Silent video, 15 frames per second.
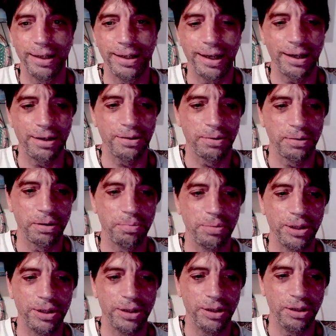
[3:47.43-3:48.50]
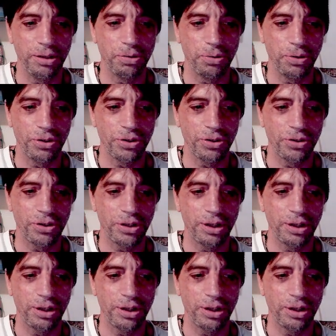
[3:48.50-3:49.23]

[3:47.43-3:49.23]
That is going to be the intuitions